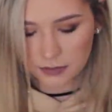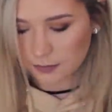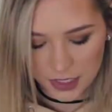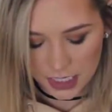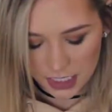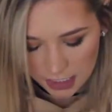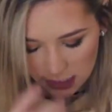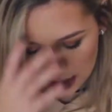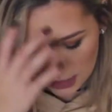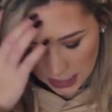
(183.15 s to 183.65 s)

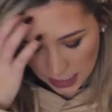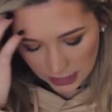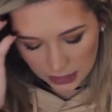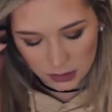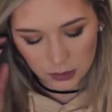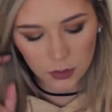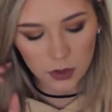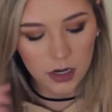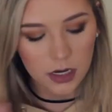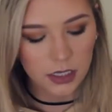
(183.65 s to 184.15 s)
The
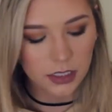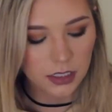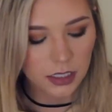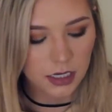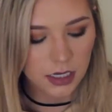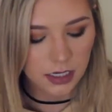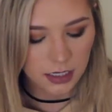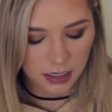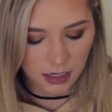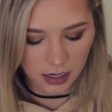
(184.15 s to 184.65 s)
next one
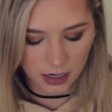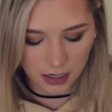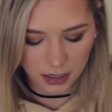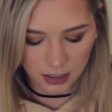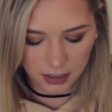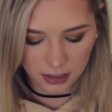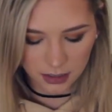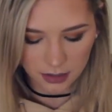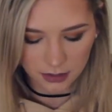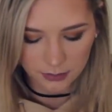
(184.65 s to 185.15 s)

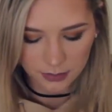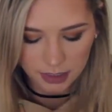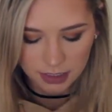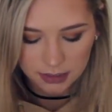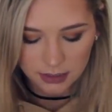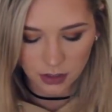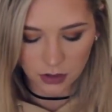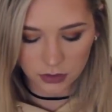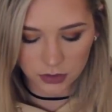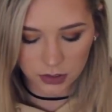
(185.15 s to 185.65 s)

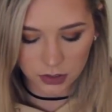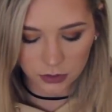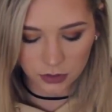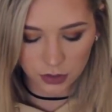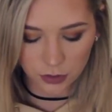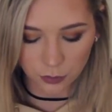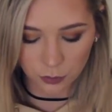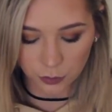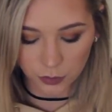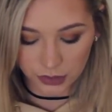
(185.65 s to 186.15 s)
is also
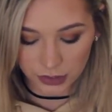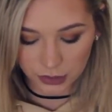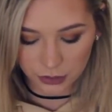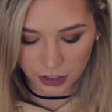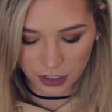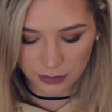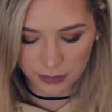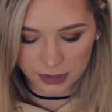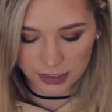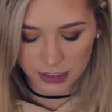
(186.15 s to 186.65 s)
like really
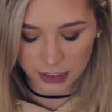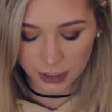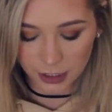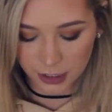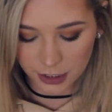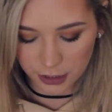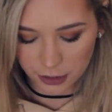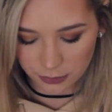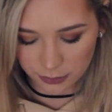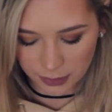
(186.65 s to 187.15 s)
great
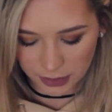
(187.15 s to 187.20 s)
material,